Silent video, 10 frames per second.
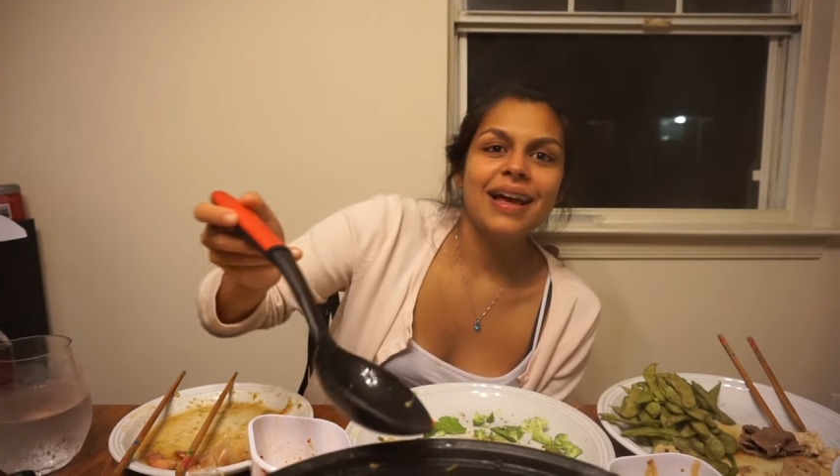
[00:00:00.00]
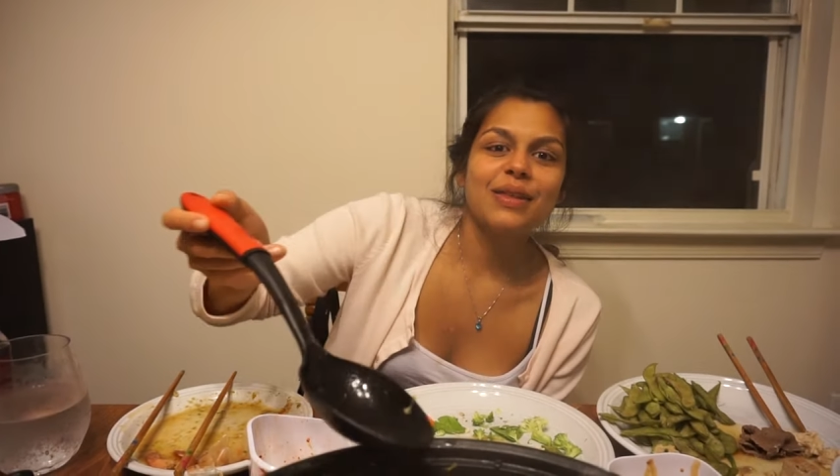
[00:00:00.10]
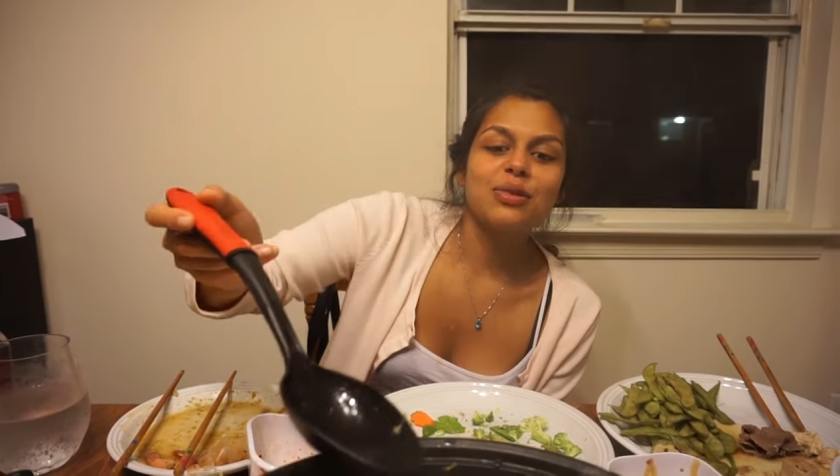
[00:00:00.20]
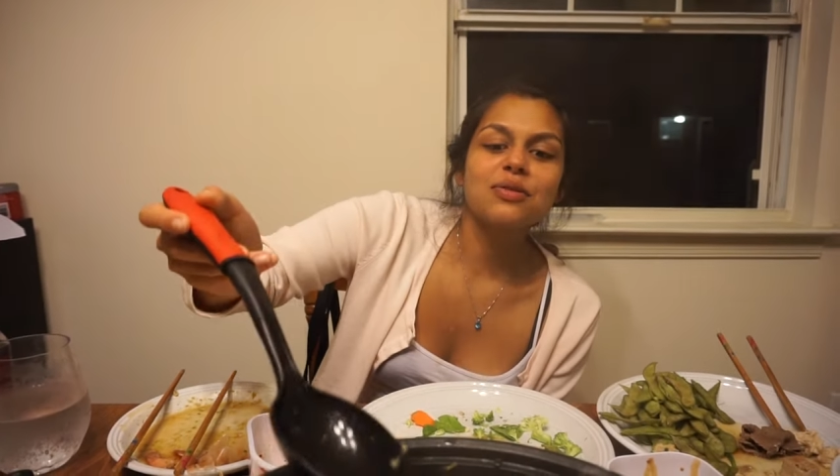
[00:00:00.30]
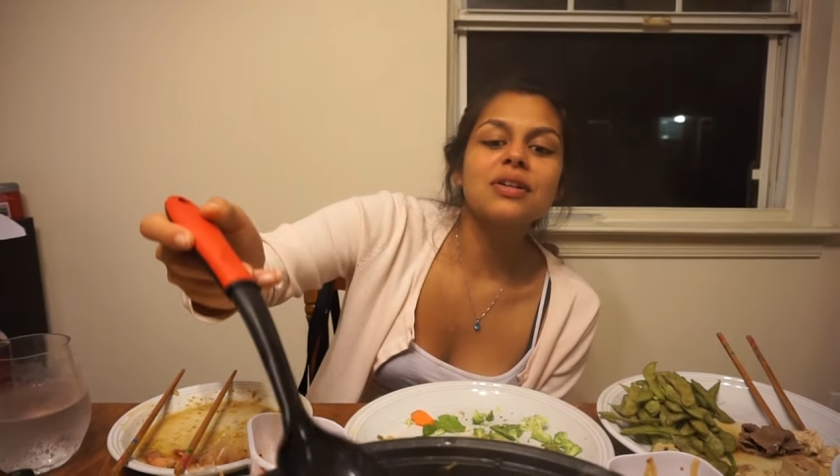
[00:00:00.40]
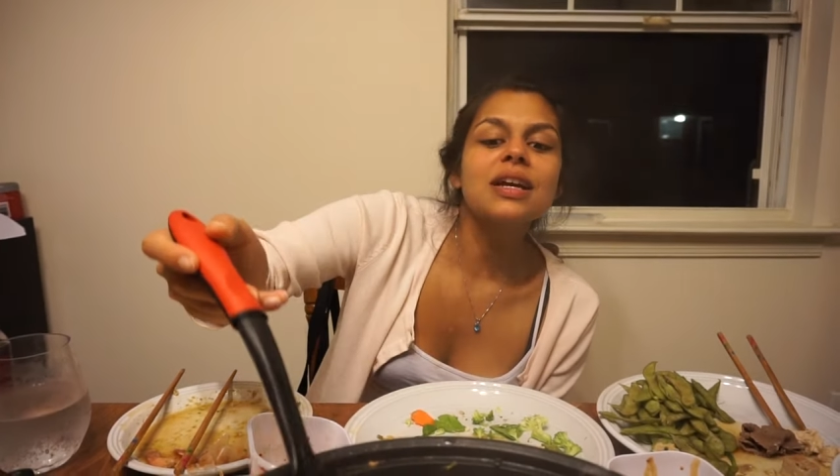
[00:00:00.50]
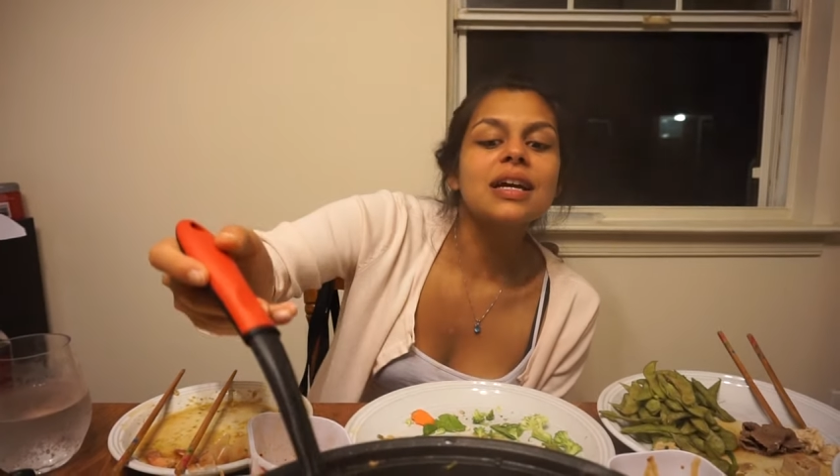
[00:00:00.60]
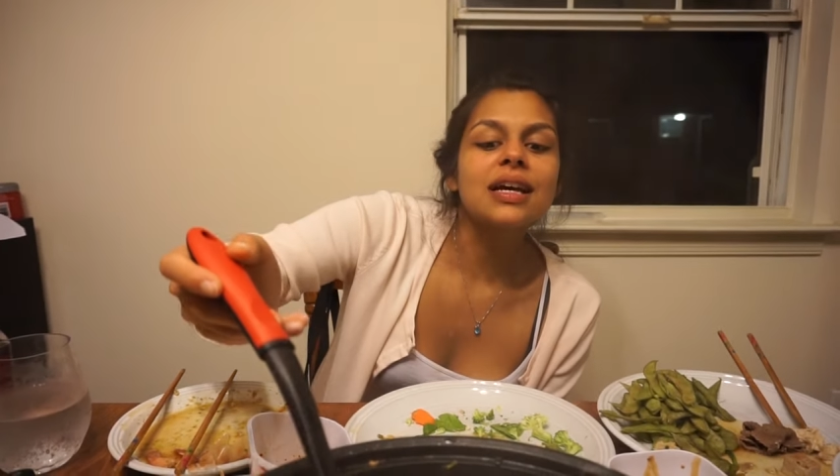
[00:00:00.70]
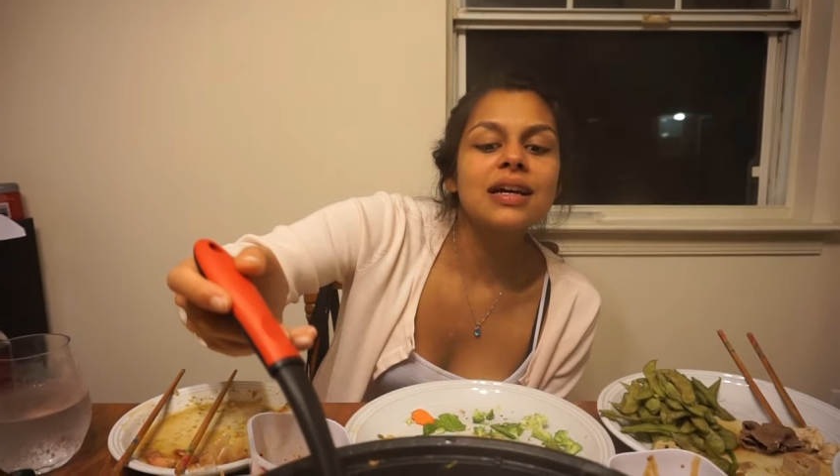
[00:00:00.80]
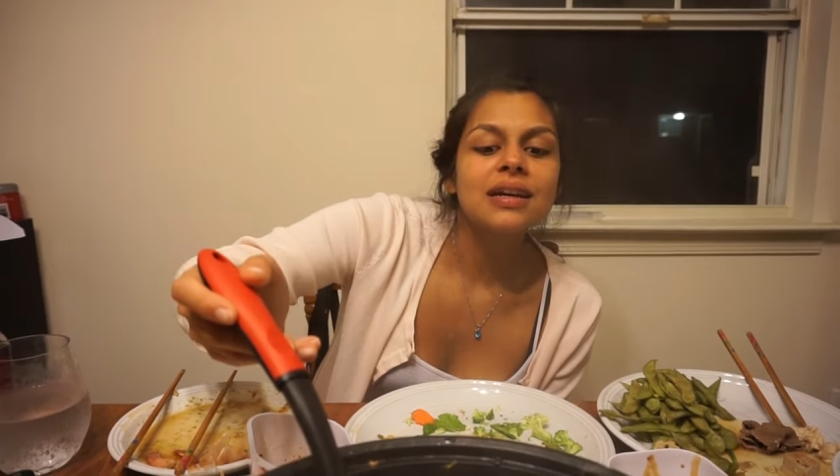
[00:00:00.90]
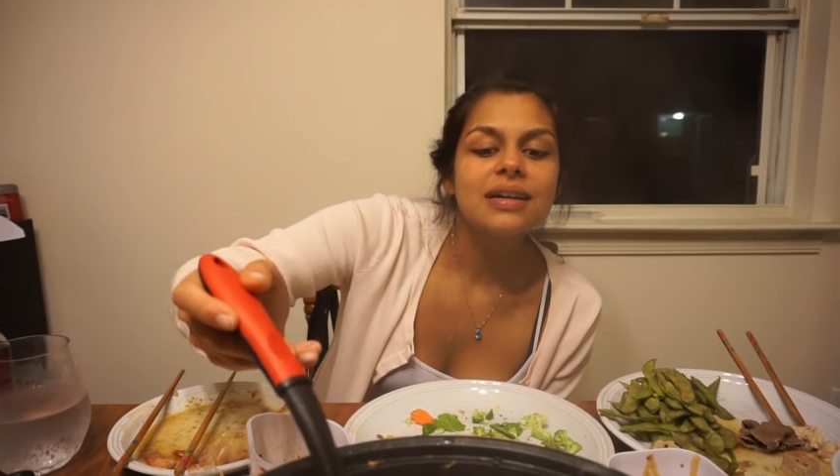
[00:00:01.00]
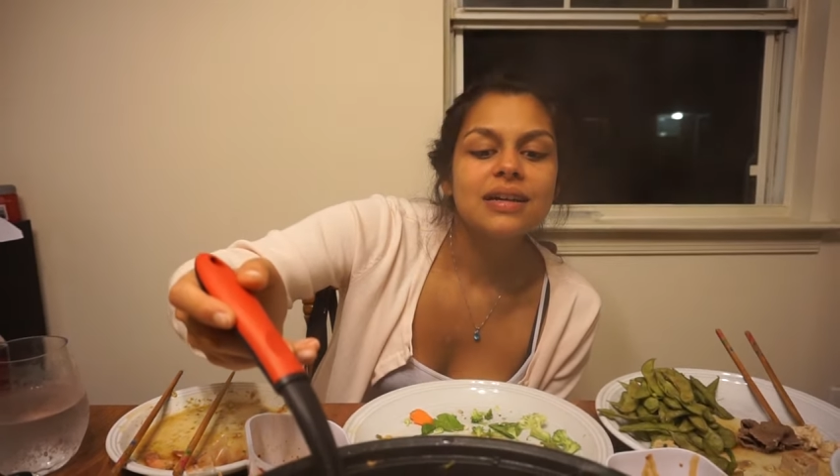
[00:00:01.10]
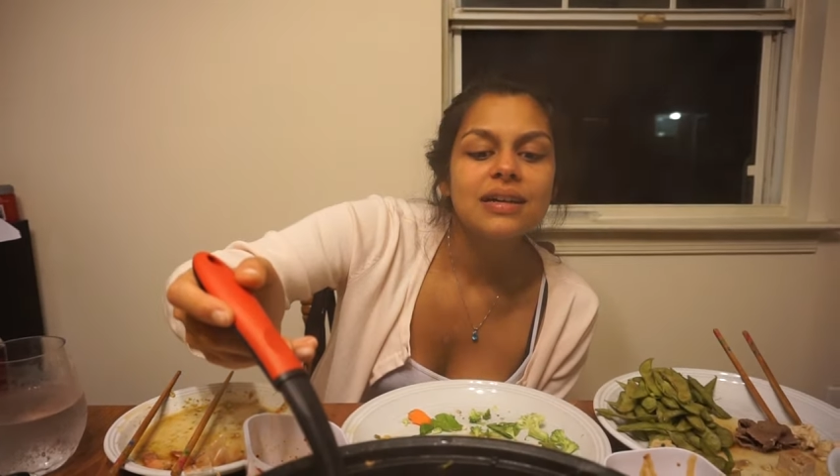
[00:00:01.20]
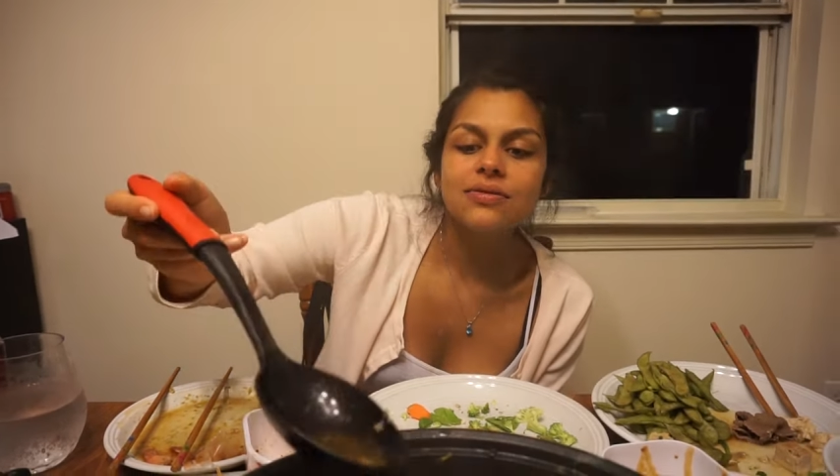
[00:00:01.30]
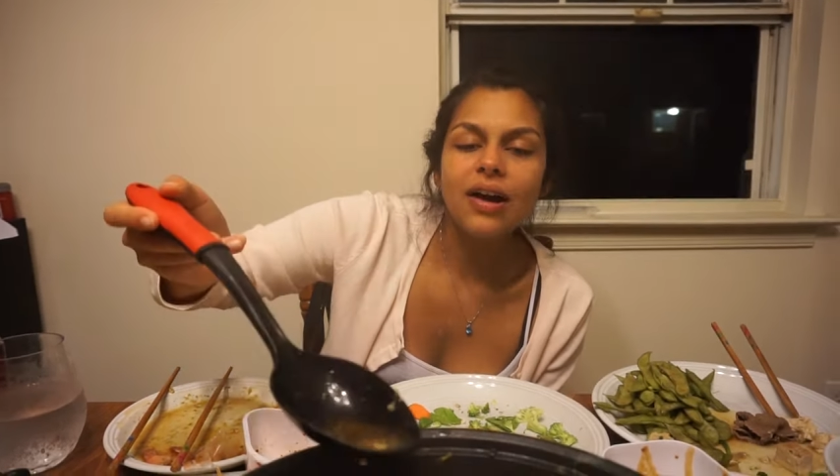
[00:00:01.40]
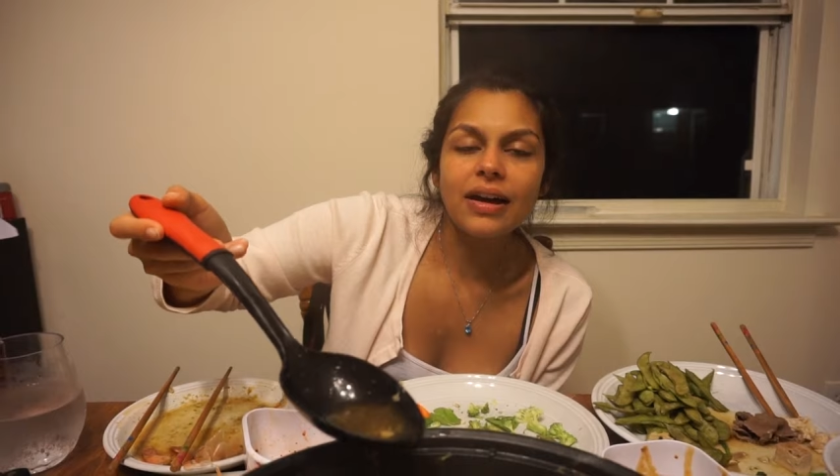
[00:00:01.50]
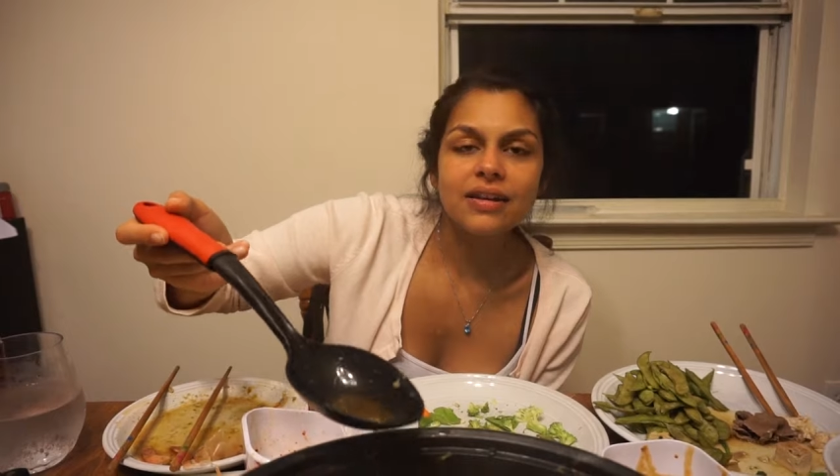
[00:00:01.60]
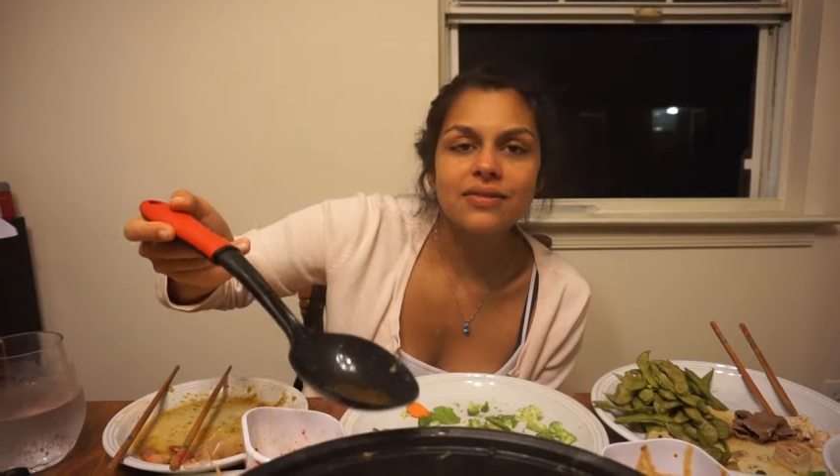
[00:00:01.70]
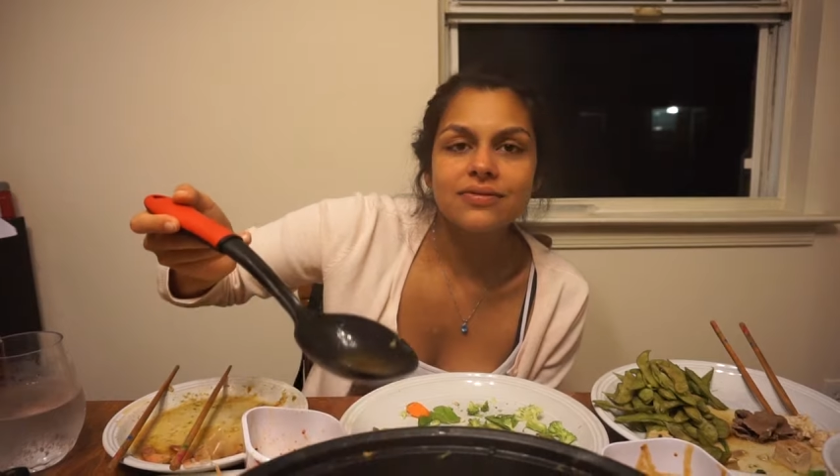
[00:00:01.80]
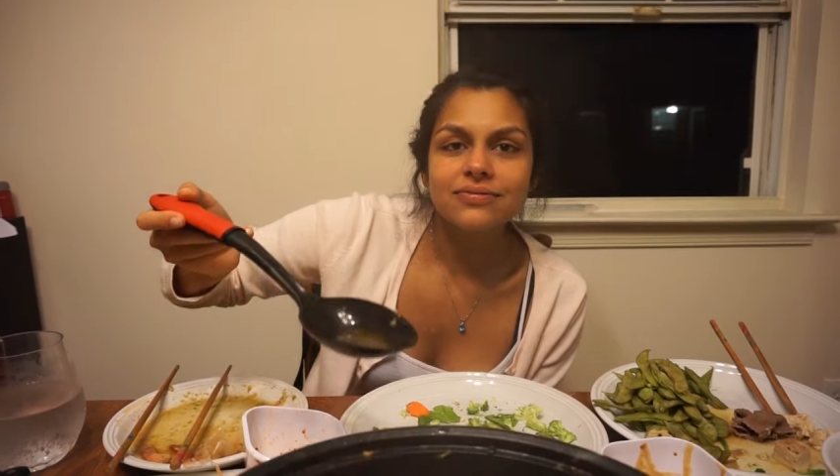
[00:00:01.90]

And three, fun.